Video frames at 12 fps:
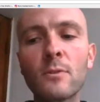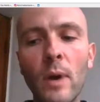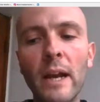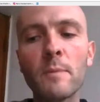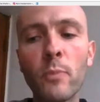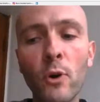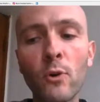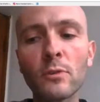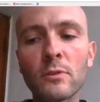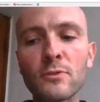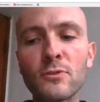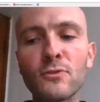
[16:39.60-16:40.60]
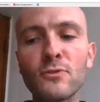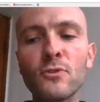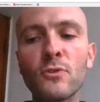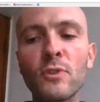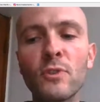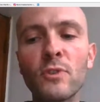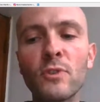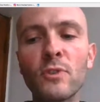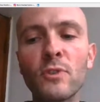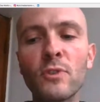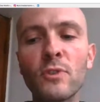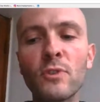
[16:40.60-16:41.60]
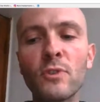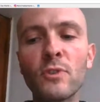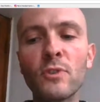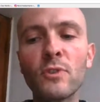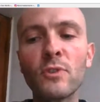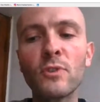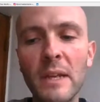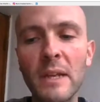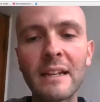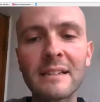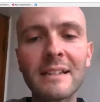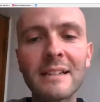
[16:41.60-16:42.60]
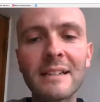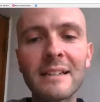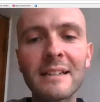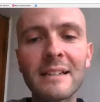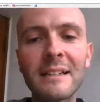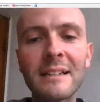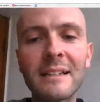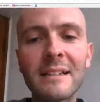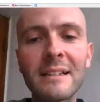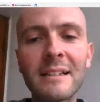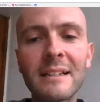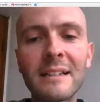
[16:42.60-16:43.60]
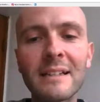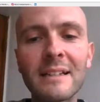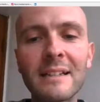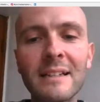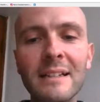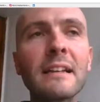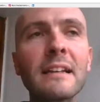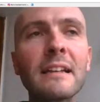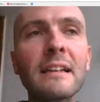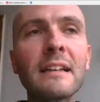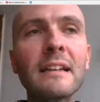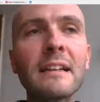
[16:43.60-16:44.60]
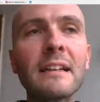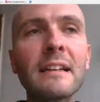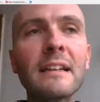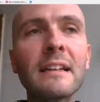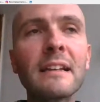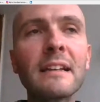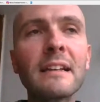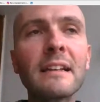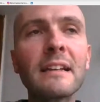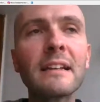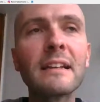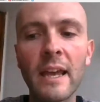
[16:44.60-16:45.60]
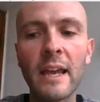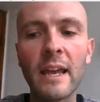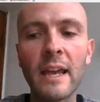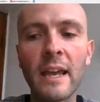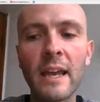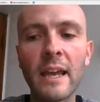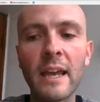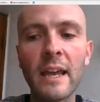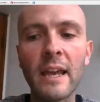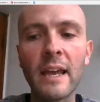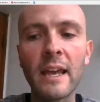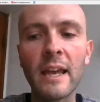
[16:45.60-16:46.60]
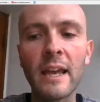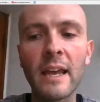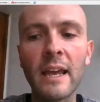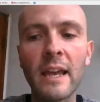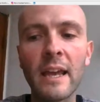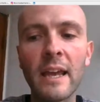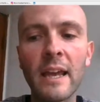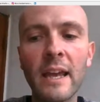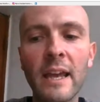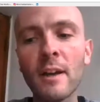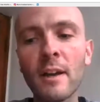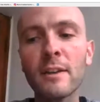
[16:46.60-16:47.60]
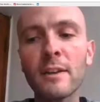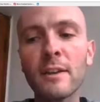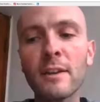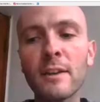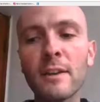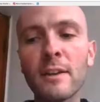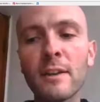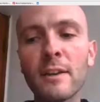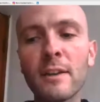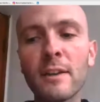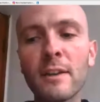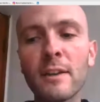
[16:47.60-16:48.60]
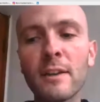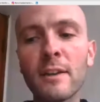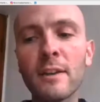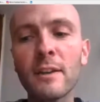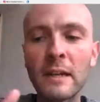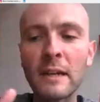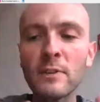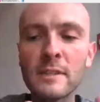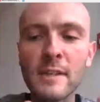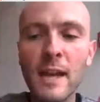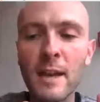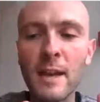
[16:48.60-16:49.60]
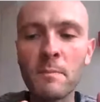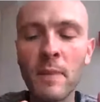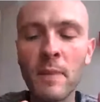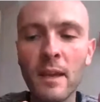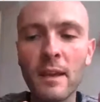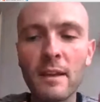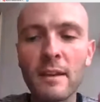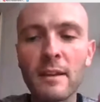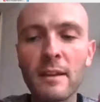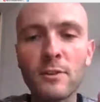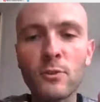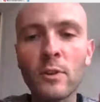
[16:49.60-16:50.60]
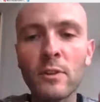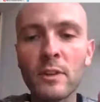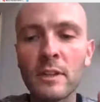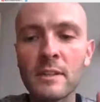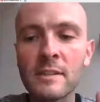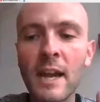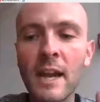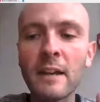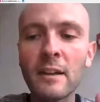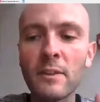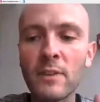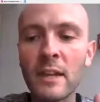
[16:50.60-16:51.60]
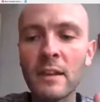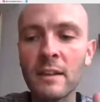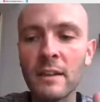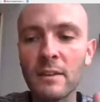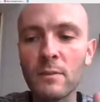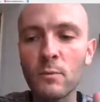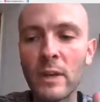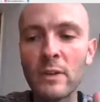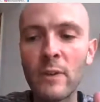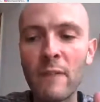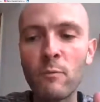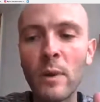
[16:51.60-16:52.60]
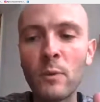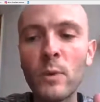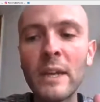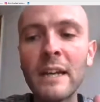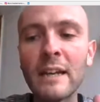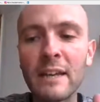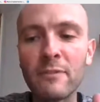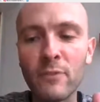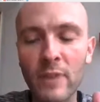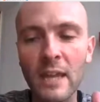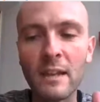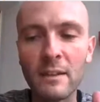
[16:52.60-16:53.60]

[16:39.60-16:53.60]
Before get started, I mean, it's 200 days away, and for the WordPress project, I know spend all the time doing the design, and then when you have 1 week left, they